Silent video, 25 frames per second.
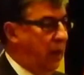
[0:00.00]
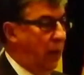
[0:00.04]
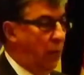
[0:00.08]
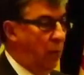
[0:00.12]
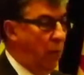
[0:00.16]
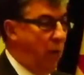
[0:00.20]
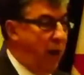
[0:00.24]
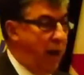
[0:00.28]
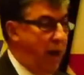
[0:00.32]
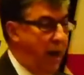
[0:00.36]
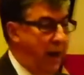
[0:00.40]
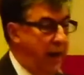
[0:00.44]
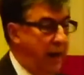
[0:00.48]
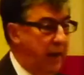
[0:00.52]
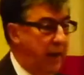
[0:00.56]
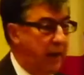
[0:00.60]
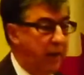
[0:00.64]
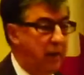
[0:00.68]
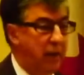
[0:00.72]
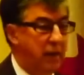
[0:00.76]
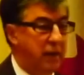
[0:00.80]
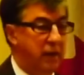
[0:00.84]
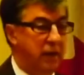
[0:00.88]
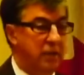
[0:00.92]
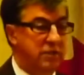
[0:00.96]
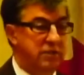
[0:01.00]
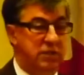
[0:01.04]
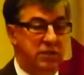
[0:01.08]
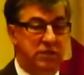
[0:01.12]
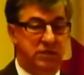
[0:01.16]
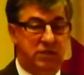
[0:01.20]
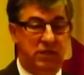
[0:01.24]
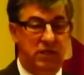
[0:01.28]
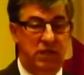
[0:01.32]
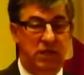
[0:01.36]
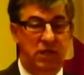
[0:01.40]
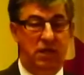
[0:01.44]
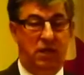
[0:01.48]
Why? Because
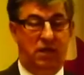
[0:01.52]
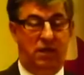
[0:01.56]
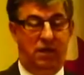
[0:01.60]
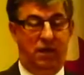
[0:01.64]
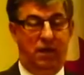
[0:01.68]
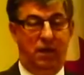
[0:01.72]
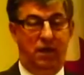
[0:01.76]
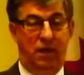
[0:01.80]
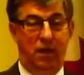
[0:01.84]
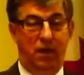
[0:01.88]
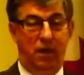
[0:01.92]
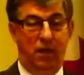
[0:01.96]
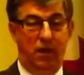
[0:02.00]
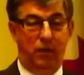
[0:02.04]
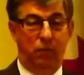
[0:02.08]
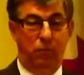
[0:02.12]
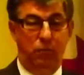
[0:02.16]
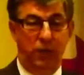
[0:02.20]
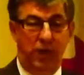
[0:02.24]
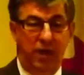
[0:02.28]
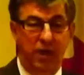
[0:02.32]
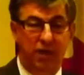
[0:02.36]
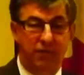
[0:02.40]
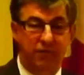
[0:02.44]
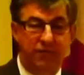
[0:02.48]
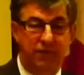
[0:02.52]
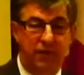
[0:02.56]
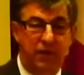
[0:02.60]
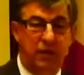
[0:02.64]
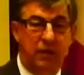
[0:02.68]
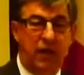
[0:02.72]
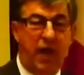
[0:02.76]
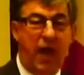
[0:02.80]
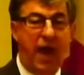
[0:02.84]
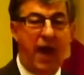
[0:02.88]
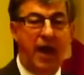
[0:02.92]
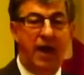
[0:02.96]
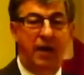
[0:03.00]
it's needed. We have
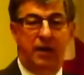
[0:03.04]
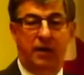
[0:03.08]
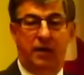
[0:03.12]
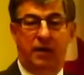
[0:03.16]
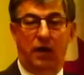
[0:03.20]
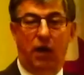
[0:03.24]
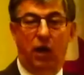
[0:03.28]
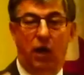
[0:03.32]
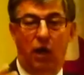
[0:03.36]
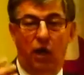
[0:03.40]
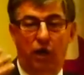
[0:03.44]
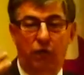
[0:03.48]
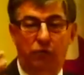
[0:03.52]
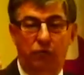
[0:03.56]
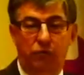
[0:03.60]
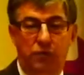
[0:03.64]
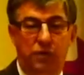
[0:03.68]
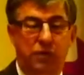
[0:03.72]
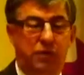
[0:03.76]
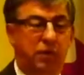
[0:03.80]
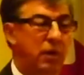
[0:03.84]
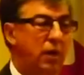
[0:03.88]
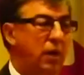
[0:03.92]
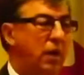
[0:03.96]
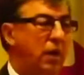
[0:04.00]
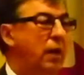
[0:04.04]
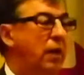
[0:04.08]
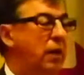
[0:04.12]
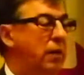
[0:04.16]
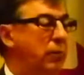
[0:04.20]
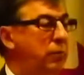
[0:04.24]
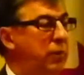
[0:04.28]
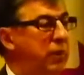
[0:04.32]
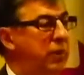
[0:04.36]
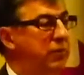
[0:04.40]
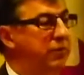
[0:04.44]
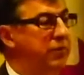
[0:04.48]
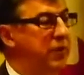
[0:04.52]
added 100,
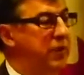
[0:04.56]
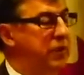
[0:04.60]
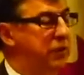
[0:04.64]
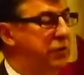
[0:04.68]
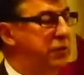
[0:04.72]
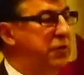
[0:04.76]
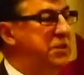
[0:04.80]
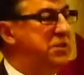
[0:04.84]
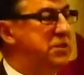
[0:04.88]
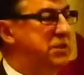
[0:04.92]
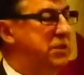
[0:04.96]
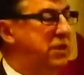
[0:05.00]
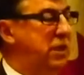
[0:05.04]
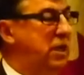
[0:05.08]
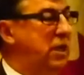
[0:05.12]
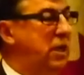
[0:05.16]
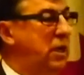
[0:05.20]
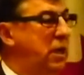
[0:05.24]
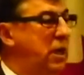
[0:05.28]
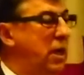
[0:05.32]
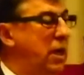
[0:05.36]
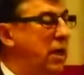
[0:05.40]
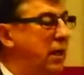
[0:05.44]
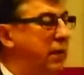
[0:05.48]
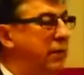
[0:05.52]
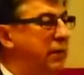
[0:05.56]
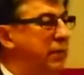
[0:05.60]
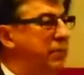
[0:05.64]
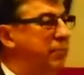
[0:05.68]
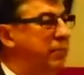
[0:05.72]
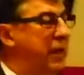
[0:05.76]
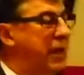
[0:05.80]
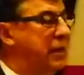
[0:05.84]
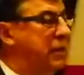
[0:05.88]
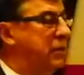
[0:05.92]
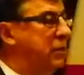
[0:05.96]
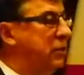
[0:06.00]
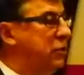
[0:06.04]
we've increased the
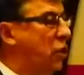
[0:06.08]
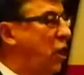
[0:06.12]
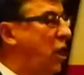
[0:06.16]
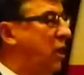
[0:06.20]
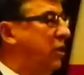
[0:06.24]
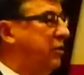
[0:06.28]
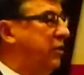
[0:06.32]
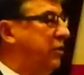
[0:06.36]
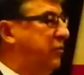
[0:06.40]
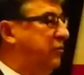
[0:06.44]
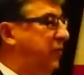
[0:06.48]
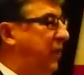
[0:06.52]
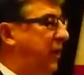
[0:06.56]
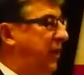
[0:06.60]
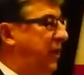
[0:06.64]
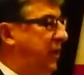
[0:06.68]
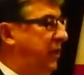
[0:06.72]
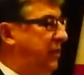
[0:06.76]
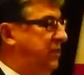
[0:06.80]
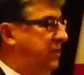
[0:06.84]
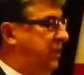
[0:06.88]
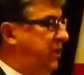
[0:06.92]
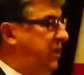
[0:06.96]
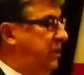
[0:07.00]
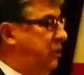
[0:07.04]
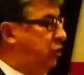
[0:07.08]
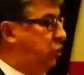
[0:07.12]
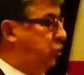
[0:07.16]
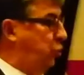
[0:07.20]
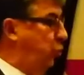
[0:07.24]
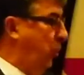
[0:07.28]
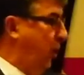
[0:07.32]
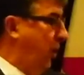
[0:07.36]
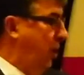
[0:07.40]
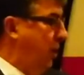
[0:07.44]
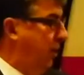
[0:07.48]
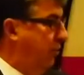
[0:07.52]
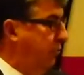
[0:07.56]
medical doctor training seats to
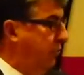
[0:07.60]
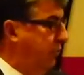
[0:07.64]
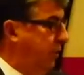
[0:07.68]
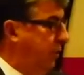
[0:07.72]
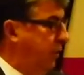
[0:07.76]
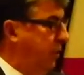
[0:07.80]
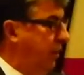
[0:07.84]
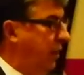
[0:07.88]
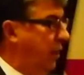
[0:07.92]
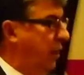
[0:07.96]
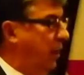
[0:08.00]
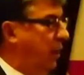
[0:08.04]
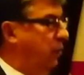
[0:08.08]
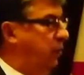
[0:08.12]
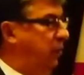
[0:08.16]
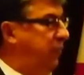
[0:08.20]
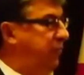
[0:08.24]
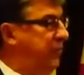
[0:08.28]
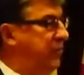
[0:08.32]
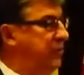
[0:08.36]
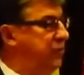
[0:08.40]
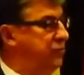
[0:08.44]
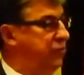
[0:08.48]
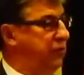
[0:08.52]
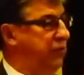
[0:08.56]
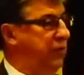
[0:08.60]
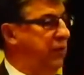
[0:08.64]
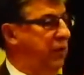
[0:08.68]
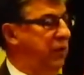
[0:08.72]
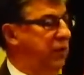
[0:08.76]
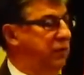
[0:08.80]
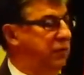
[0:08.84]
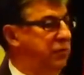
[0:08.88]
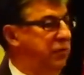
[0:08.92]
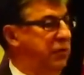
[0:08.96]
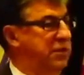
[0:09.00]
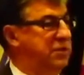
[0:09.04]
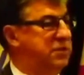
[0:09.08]
100. We've
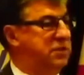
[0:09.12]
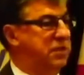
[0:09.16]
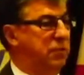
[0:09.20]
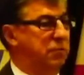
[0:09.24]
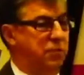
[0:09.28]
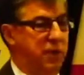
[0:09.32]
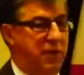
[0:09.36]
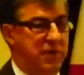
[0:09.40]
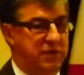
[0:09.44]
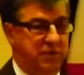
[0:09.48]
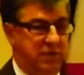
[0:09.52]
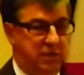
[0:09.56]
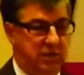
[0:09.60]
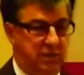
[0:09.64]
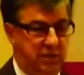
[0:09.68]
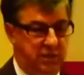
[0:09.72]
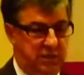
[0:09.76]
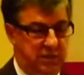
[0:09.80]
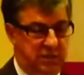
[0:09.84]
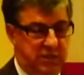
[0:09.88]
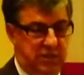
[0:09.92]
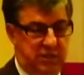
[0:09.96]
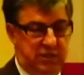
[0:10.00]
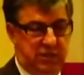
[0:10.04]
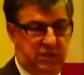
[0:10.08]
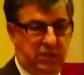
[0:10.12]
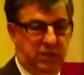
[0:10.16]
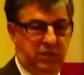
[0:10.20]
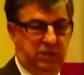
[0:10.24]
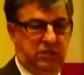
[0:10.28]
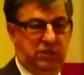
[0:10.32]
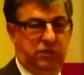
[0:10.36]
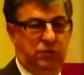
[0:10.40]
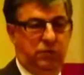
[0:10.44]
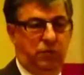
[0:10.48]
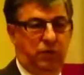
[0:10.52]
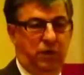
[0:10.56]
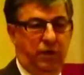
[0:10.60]
increased the residency
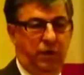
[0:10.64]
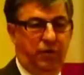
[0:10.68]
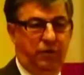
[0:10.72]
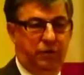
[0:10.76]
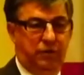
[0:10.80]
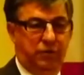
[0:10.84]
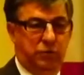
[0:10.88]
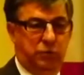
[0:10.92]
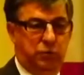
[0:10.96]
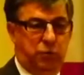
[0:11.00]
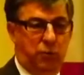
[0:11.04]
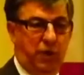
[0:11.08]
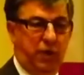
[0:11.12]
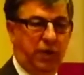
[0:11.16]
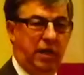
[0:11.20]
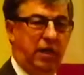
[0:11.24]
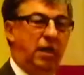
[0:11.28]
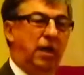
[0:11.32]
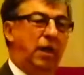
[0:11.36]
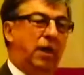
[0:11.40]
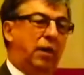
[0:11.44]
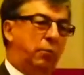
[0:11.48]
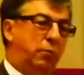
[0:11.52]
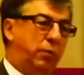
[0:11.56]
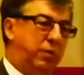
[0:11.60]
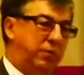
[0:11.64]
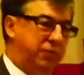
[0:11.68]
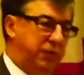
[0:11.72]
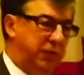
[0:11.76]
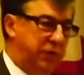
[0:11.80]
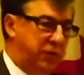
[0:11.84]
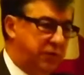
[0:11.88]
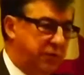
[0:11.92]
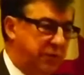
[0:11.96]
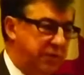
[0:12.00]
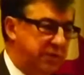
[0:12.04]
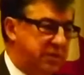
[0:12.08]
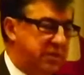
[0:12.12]
seats to 120. We've
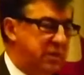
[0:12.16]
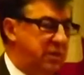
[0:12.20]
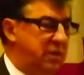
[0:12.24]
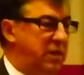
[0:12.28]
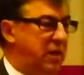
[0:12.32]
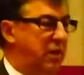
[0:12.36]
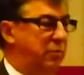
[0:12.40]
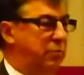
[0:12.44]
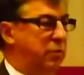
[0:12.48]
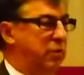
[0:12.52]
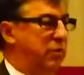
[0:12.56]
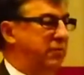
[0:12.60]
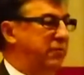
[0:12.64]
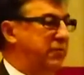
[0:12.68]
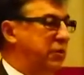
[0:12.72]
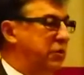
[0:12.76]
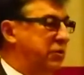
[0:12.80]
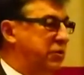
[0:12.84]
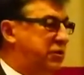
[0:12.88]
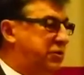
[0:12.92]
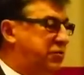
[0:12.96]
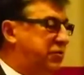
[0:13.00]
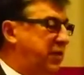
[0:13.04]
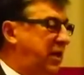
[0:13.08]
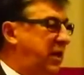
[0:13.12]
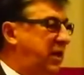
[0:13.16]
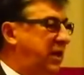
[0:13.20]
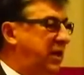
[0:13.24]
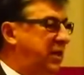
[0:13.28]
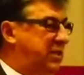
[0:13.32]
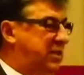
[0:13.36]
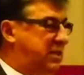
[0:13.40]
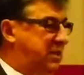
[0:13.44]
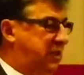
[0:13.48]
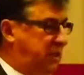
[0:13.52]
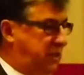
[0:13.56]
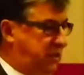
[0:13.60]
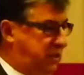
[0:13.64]
increased the number of nurse training
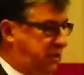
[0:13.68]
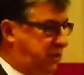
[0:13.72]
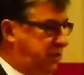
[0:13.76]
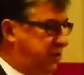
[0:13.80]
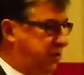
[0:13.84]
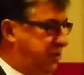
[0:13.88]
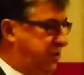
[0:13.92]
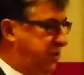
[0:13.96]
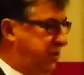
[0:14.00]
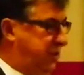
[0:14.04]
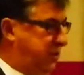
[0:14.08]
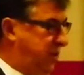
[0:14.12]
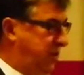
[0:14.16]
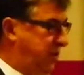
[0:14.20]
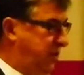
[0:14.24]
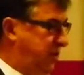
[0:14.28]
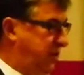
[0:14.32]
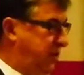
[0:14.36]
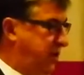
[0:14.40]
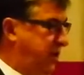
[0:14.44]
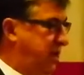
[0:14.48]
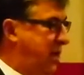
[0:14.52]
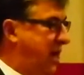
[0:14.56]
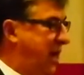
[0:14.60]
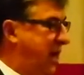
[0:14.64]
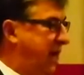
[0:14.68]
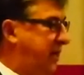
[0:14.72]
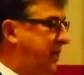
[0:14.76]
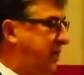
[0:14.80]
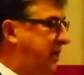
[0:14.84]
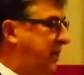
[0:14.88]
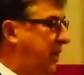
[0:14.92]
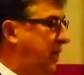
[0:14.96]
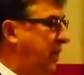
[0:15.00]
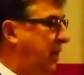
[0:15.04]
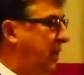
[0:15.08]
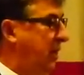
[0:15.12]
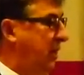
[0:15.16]
seats to
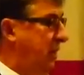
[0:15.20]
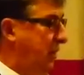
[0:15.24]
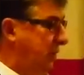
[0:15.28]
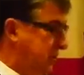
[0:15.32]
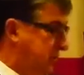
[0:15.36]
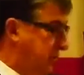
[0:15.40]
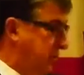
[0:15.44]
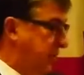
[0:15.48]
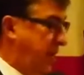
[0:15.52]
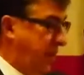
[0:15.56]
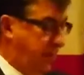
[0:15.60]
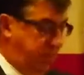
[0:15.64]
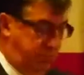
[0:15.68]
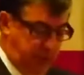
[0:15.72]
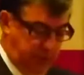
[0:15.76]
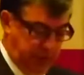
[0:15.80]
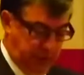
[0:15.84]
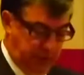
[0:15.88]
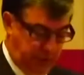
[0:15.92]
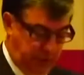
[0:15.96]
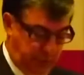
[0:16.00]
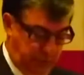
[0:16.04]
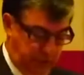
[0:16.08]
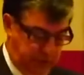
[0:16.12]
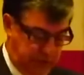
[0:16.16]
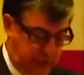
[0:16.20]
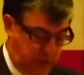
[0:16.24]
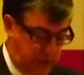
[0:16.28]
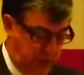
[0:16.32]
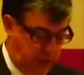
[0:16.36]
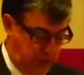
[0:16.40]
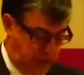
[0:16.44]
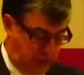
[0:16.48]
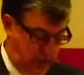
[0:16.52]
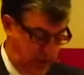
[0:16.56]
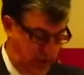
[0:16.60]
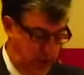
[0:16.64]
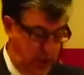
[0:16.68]
690. So that building was
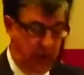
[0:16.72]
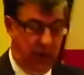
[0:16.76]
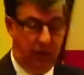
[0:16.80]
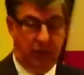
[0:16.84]
needed.